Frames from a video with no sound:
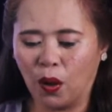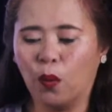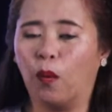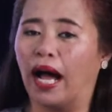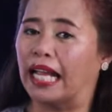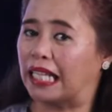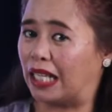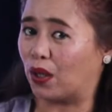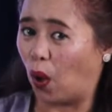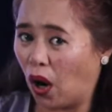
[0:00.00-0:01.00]
While
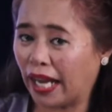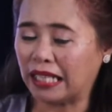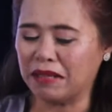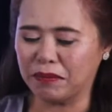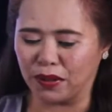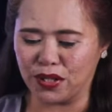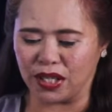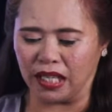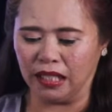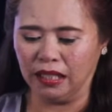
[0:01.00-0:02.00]
in oil
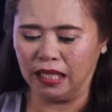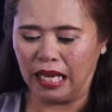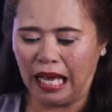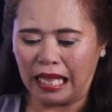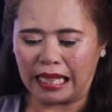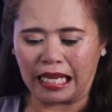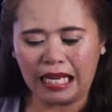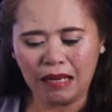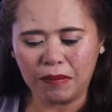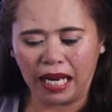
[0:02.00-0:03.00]
immersion, the
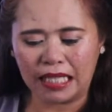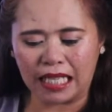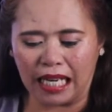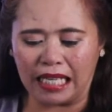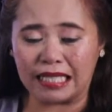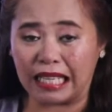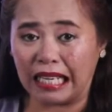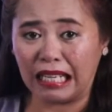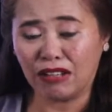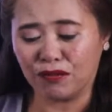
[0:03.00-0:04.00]
image is
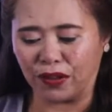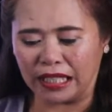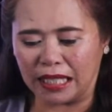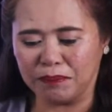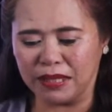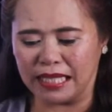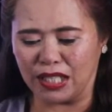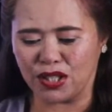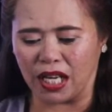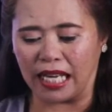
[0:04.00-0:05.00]
in inverted
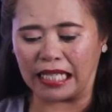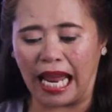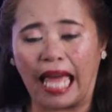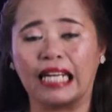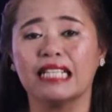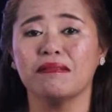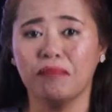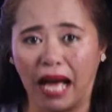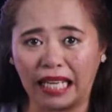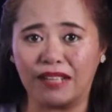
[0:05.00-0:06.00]
position and is
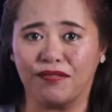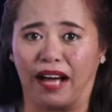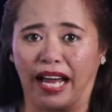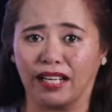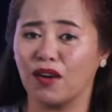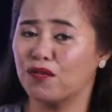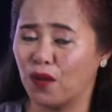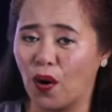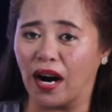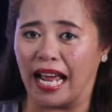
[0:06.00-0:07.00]
magnified
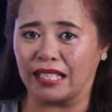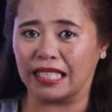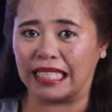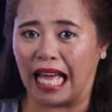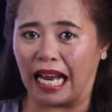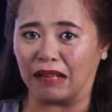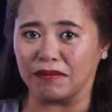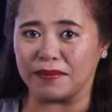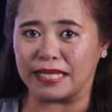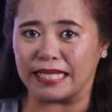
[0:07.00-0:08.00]
400 times.
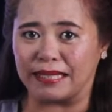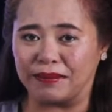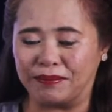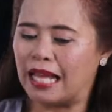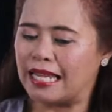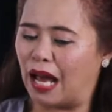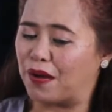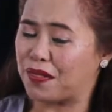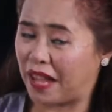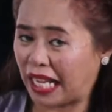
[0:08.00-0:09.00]
Now
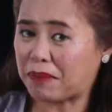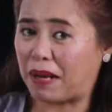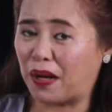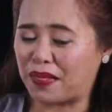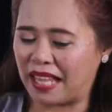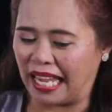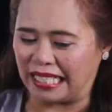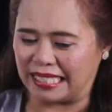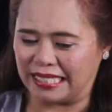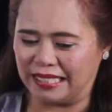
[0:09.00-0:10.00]
think about
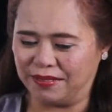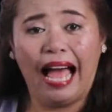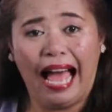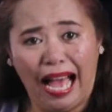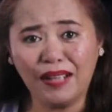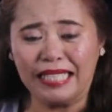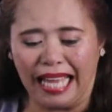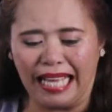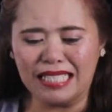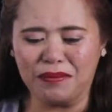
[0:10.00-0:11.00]
this. How
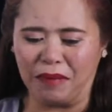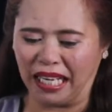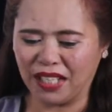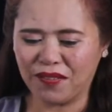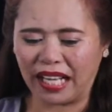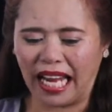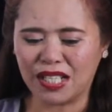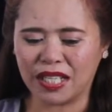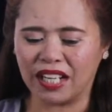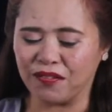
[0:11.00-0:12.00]
does
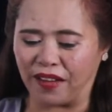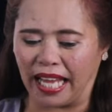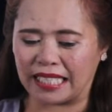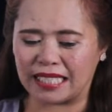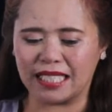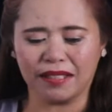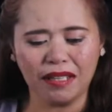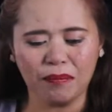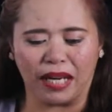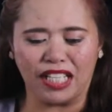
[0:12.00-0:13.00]
magnification affect the
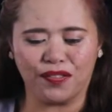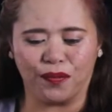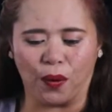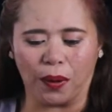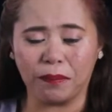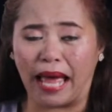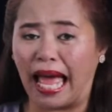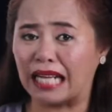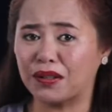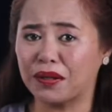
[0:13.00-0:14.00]
image formed
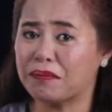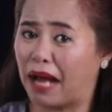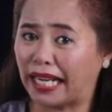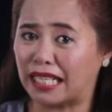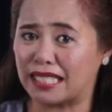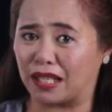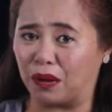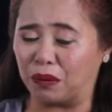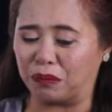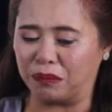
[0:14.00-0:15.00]
under a microscope?